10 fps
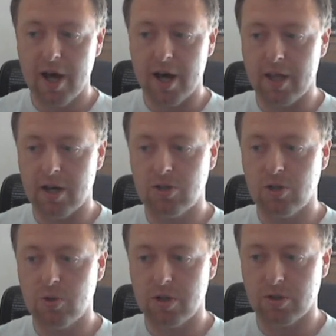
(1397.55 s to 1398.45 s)
And then in
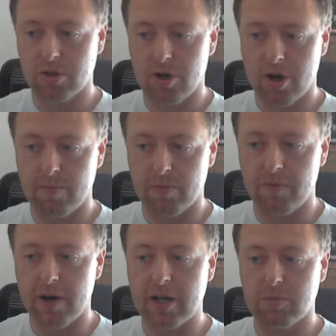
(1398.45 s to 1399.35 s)
two years' time, the
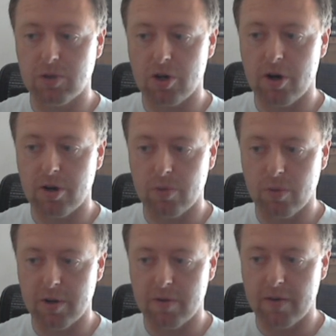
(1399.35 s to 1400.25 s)
vast majority
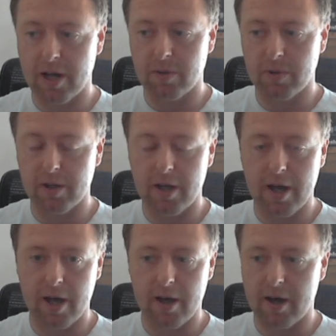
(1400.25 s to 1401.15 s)
will be available
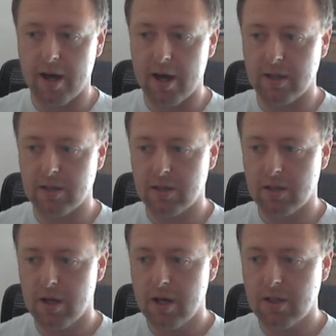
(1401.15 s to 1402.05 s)
uh, at
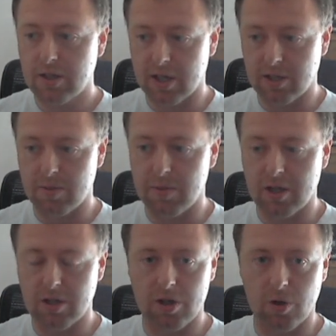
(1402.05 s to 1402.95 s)
60
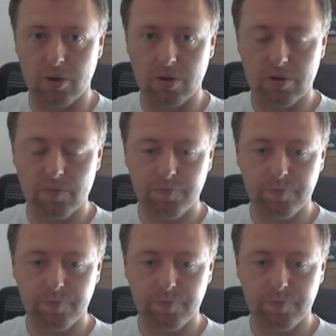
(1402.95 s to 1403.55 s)
million tokens.